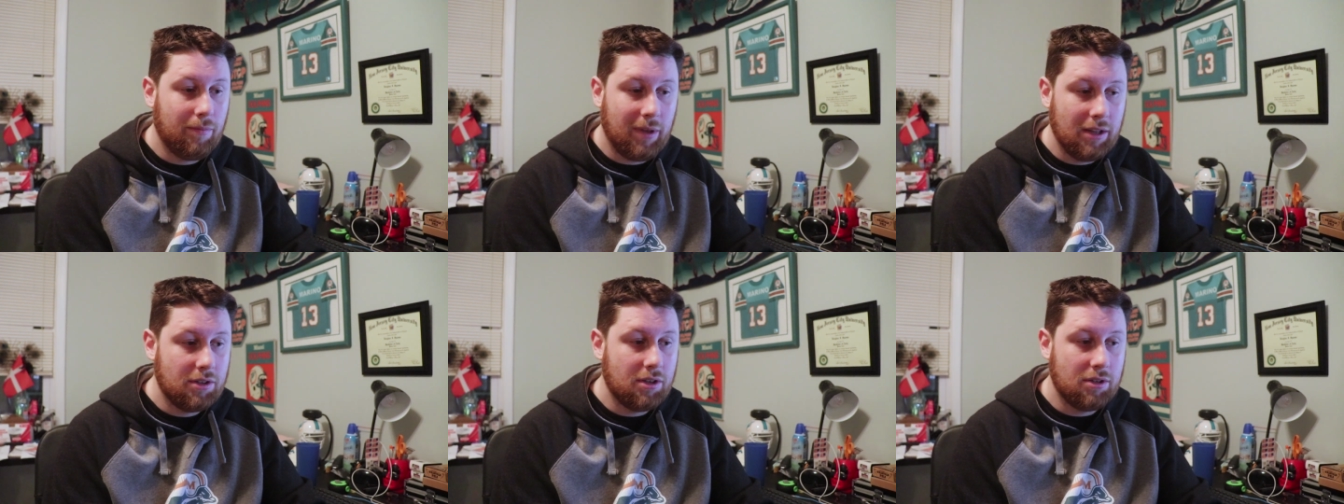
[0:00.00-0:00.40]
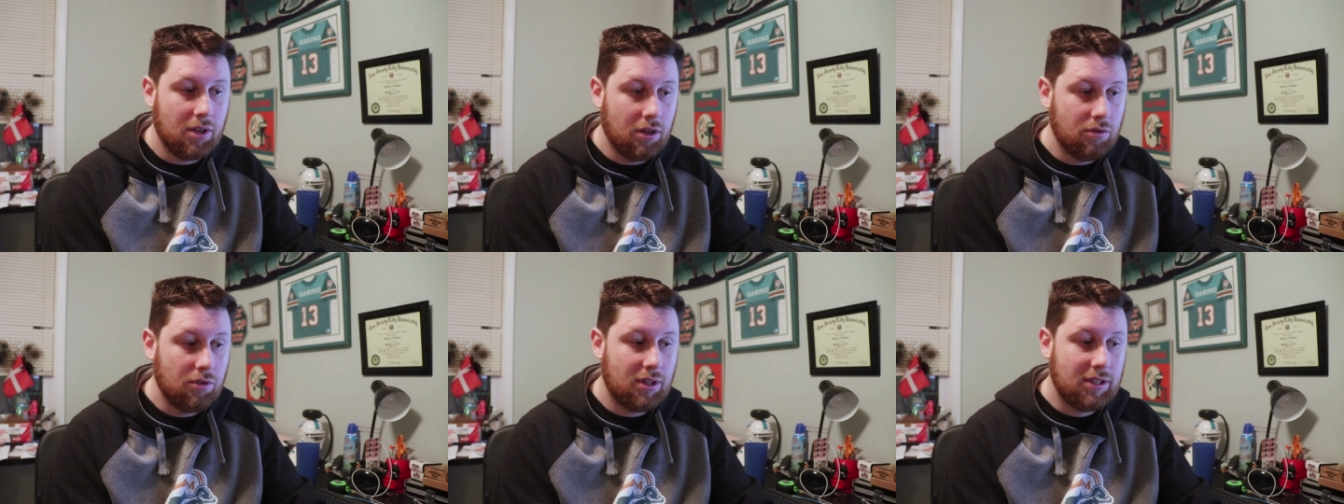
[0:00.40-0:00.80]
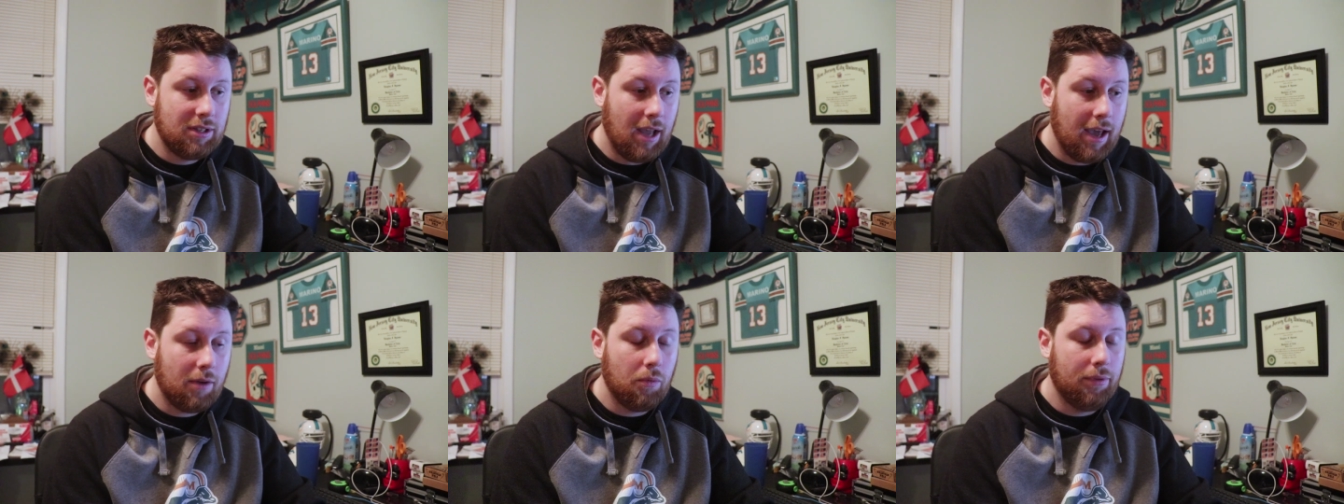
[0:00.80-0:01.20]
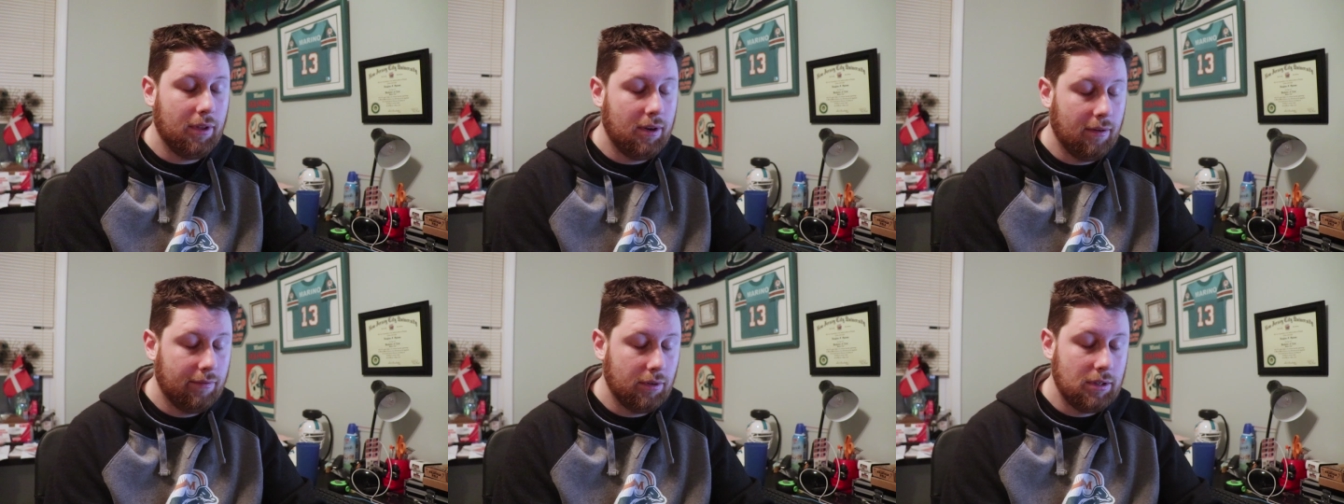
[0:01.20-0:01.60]
gets his hundredth sack with
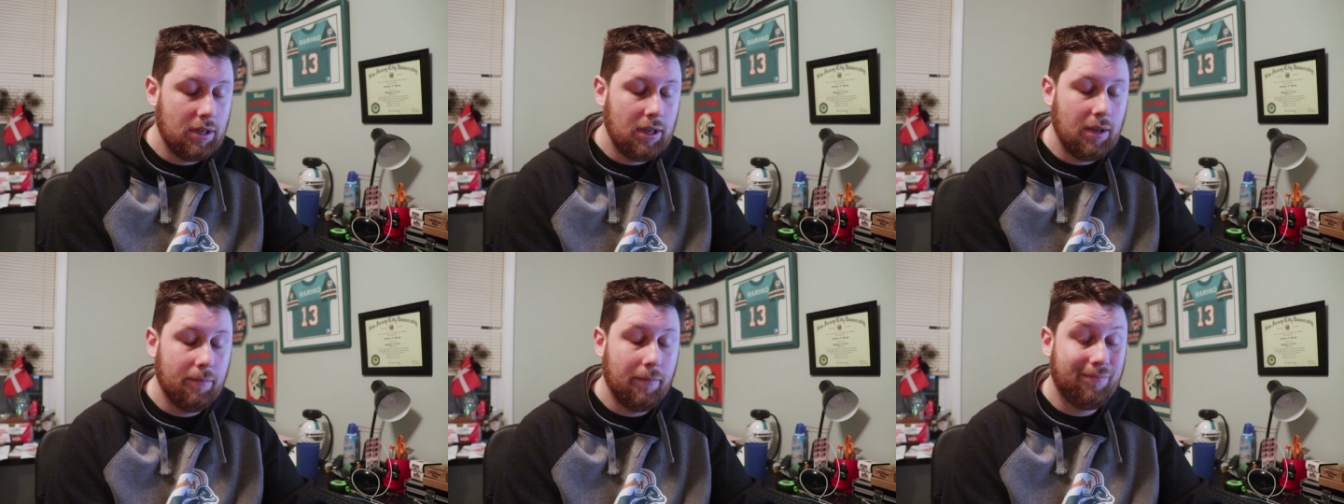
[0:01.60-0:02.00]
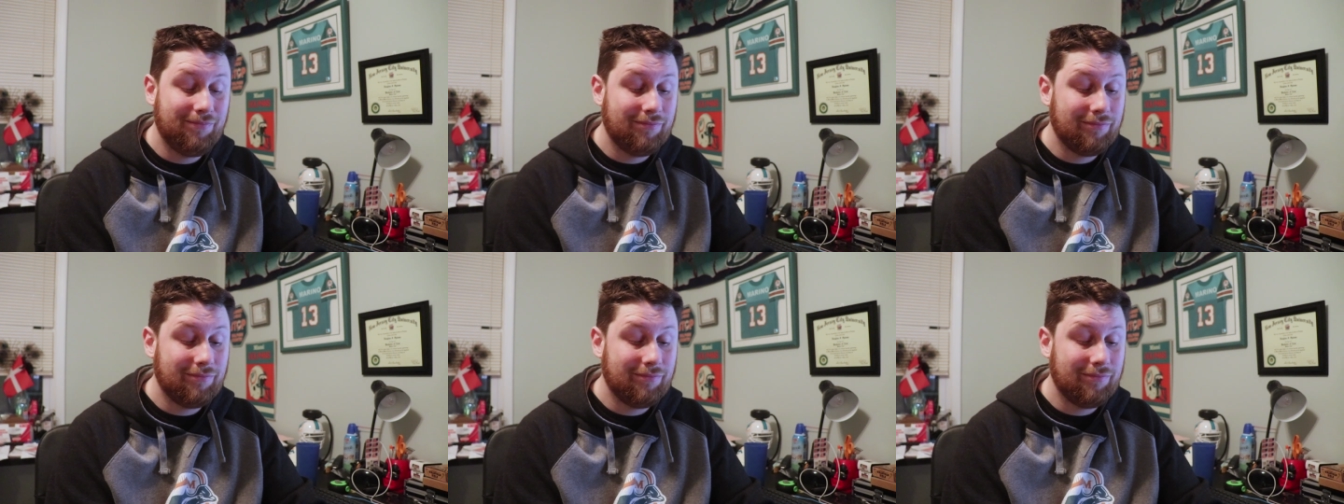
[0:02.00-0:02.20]
a different team.